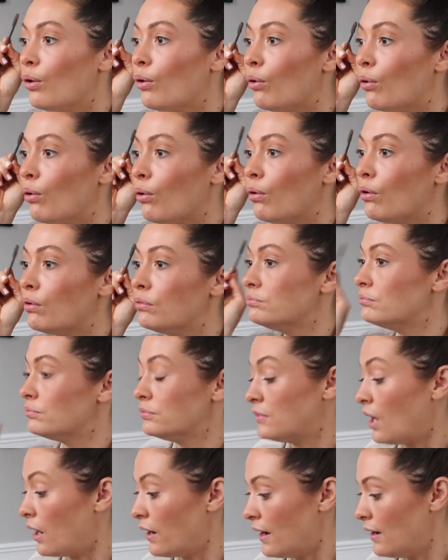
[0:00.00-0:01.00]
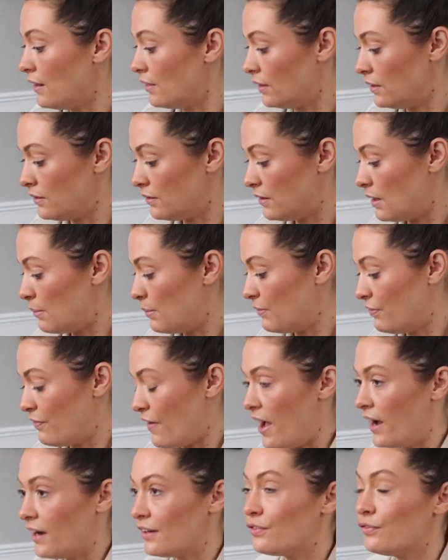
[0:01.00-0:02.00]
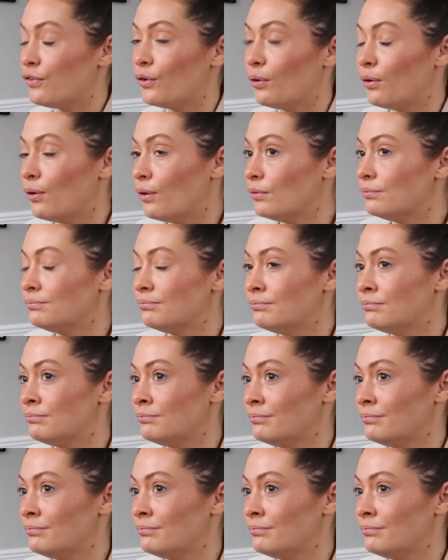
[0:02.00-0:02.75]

or done anything to them, in fact, for